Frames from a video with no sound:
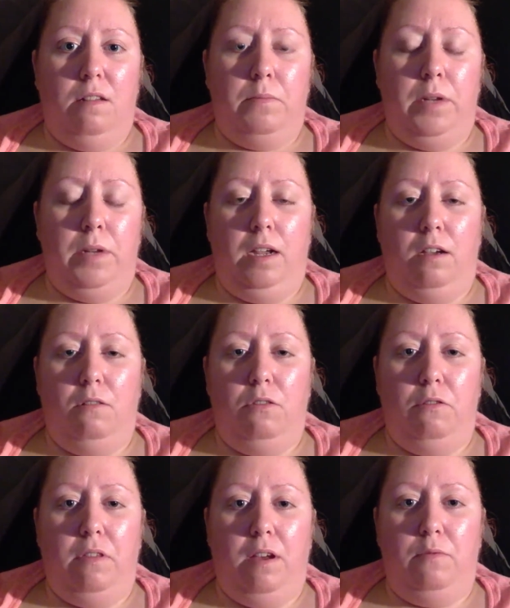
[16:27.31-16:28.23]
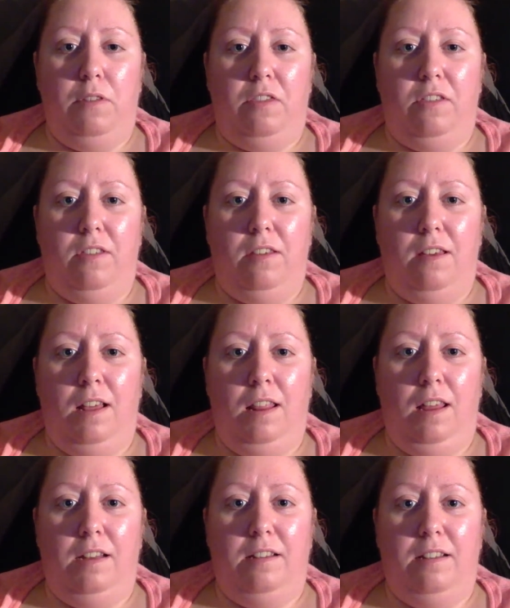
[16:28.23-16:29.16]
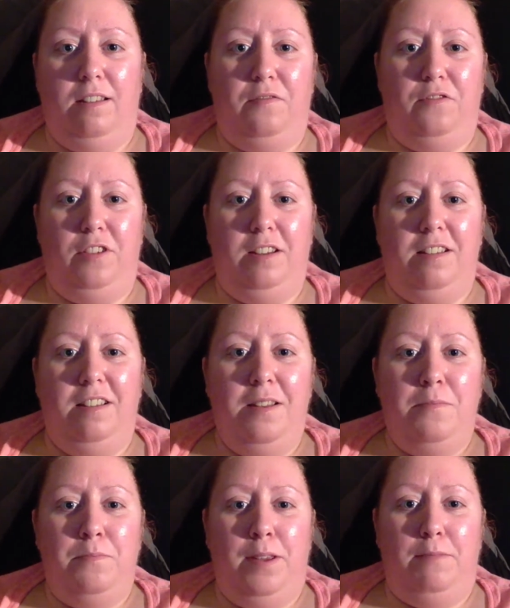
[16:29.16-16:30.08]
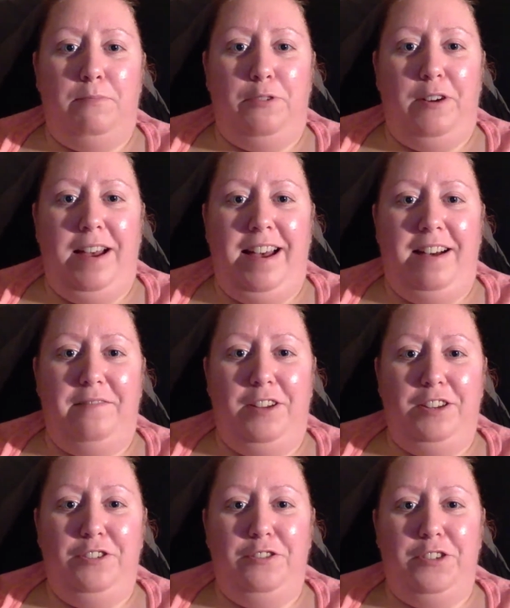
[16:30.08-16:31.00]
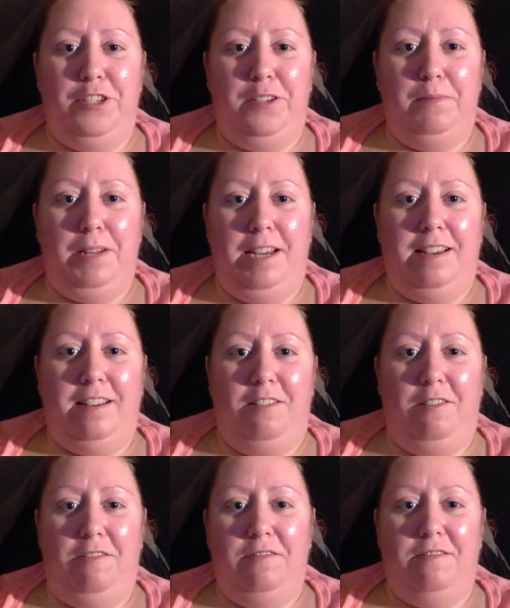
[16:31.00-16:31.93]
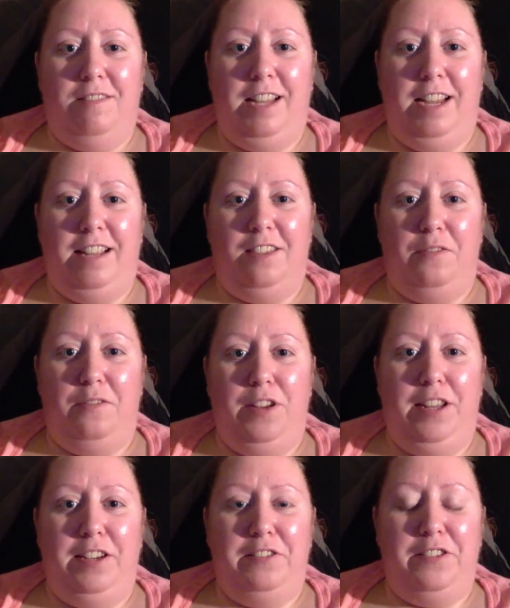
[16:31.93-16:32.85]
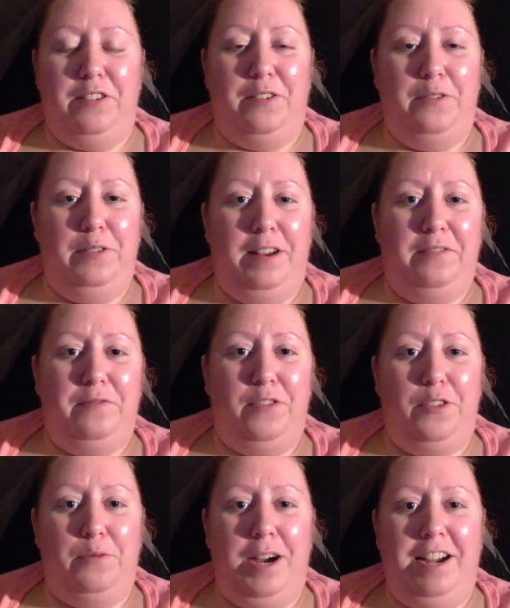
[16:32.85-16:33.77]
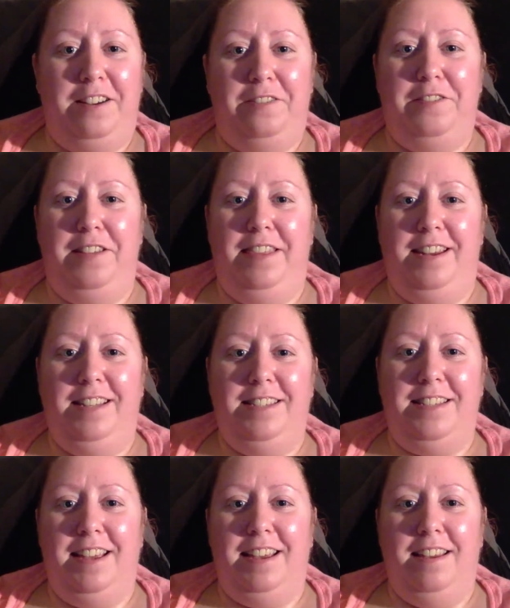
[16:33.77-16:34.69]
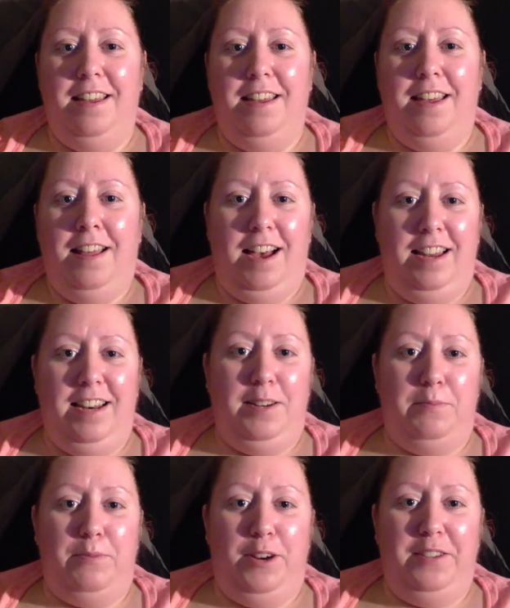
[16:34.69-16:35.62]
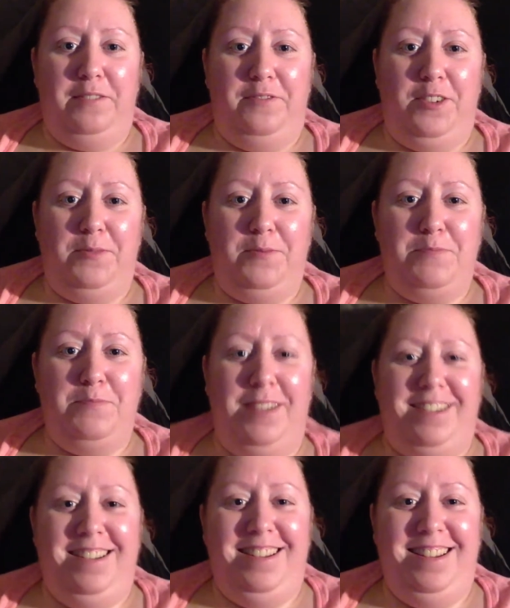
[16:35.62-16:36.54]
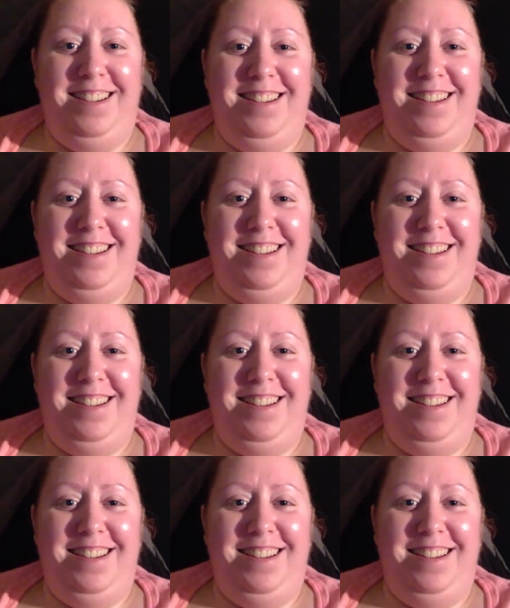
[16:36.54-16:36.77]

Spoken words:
But I go through that with a lot of different people I have on YouTube. Like I'll like their videos a whole lot for a while, and then it's like I need a break from them.